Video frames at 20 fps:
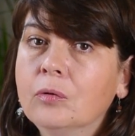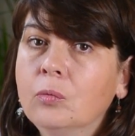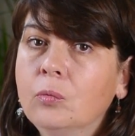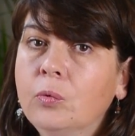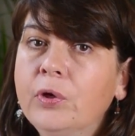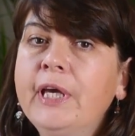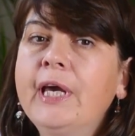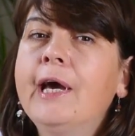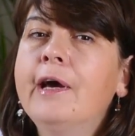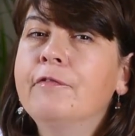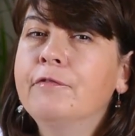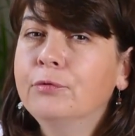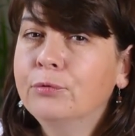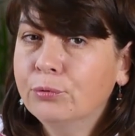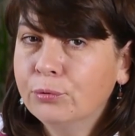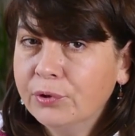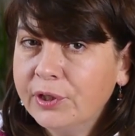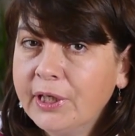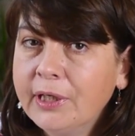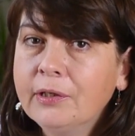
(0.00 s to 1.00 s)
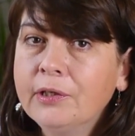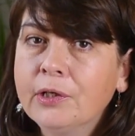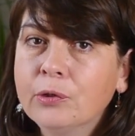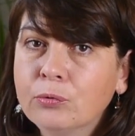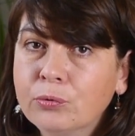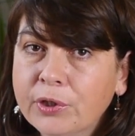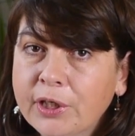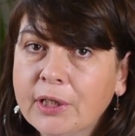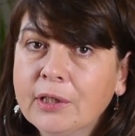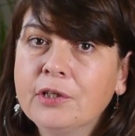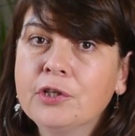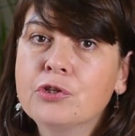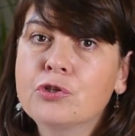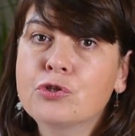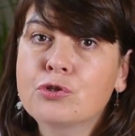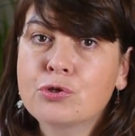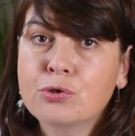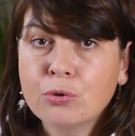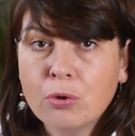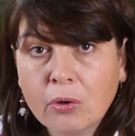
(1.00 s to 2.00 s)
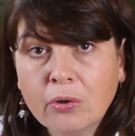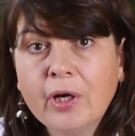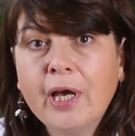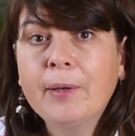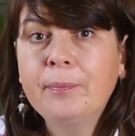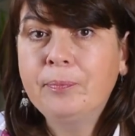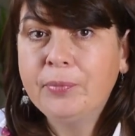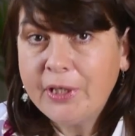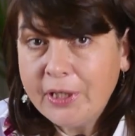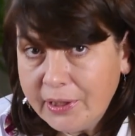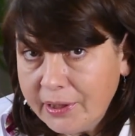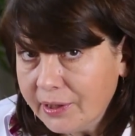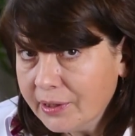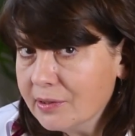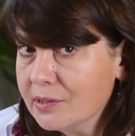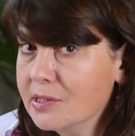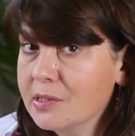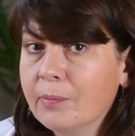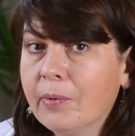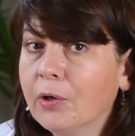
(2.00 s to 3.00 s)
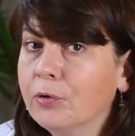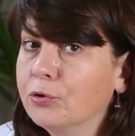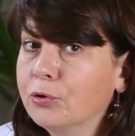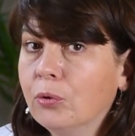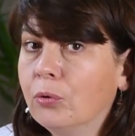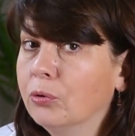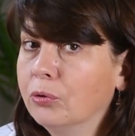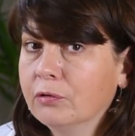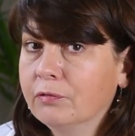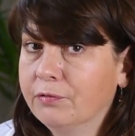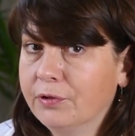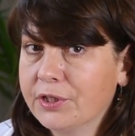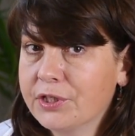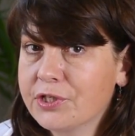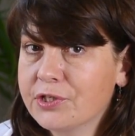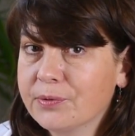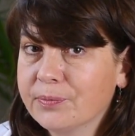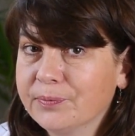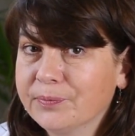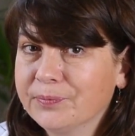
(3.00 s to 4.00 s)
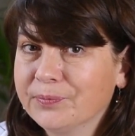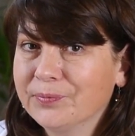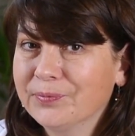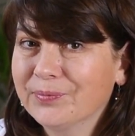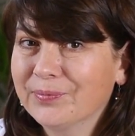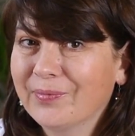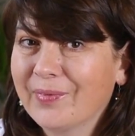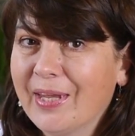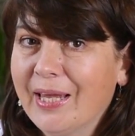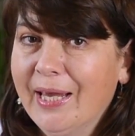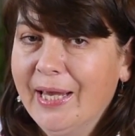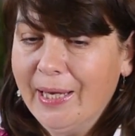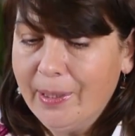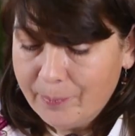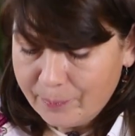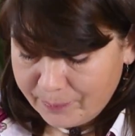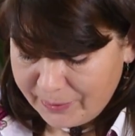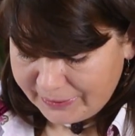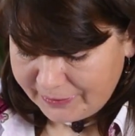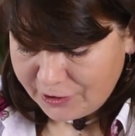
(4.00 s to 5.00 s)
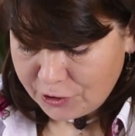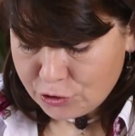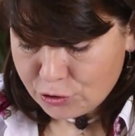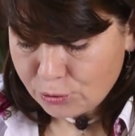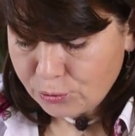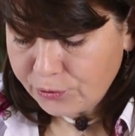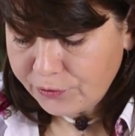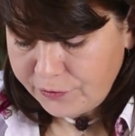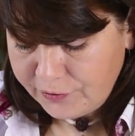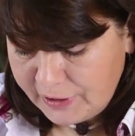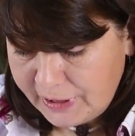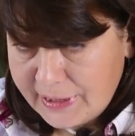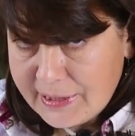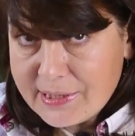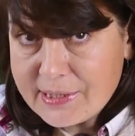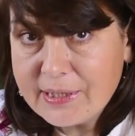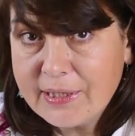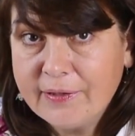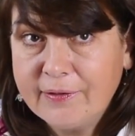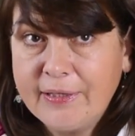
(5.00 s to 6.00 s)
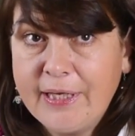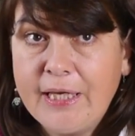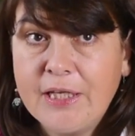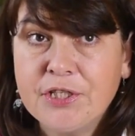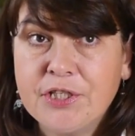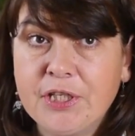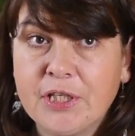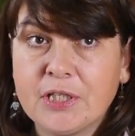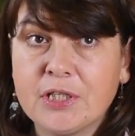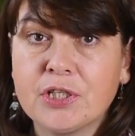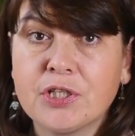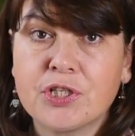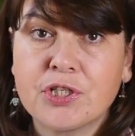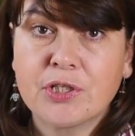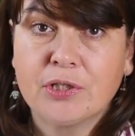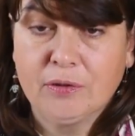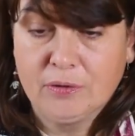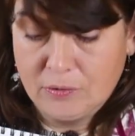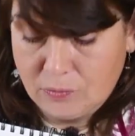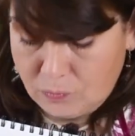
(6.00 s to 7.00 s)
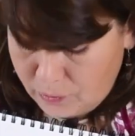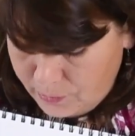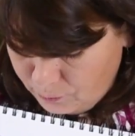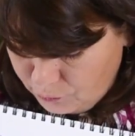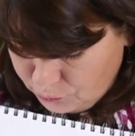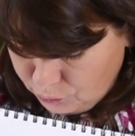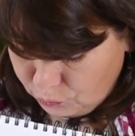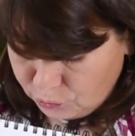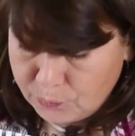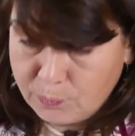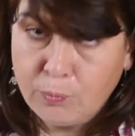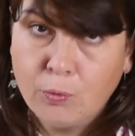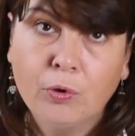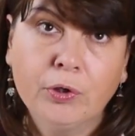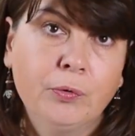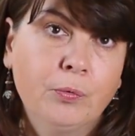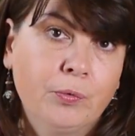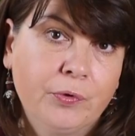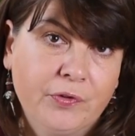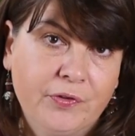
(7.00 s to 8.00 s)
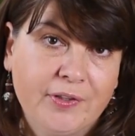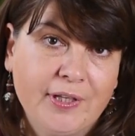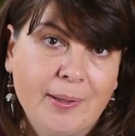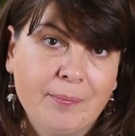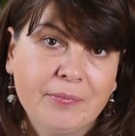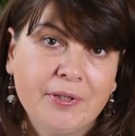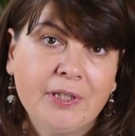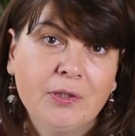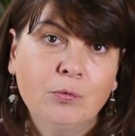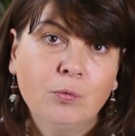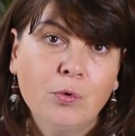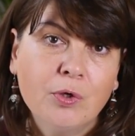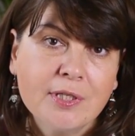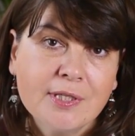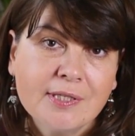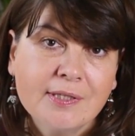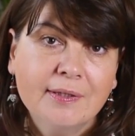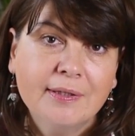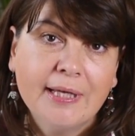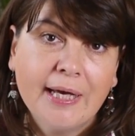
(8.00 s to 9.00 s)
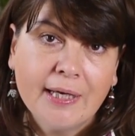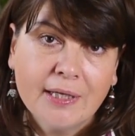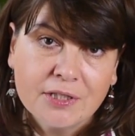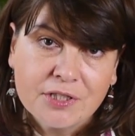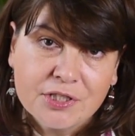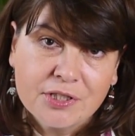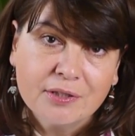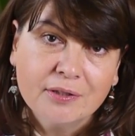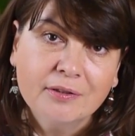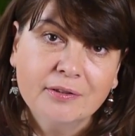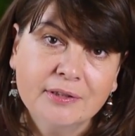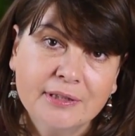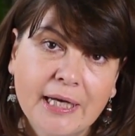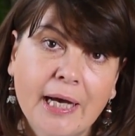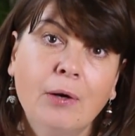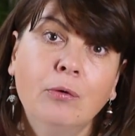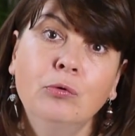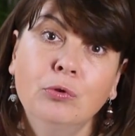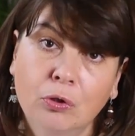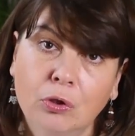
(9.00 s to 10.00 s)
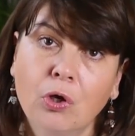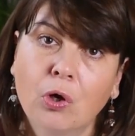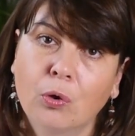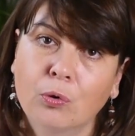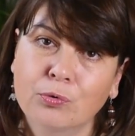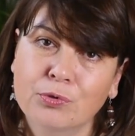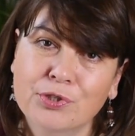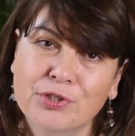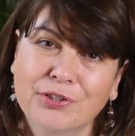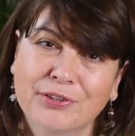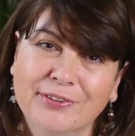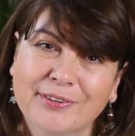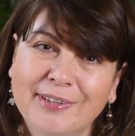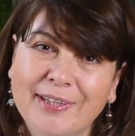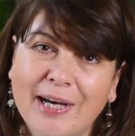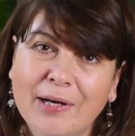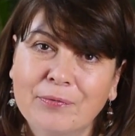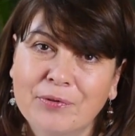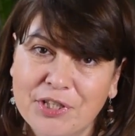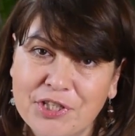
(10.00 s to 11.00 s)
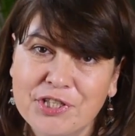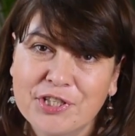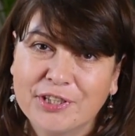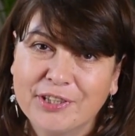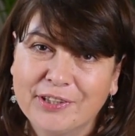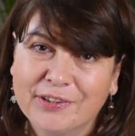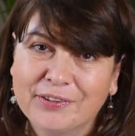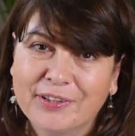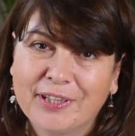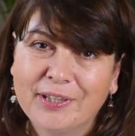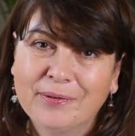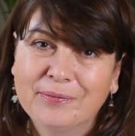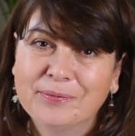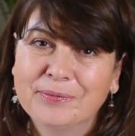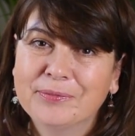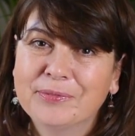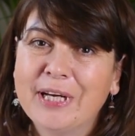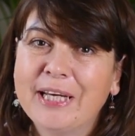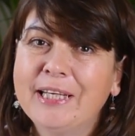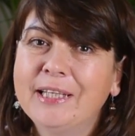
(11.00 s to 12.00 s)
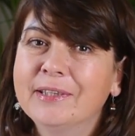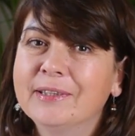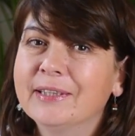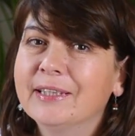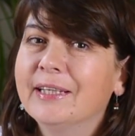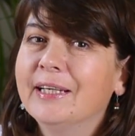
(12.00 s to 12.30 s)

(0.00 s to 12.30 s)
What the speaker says: We have really, really strong opinions about all of it. But the truth is, we were not born with them. It was that download originally, right?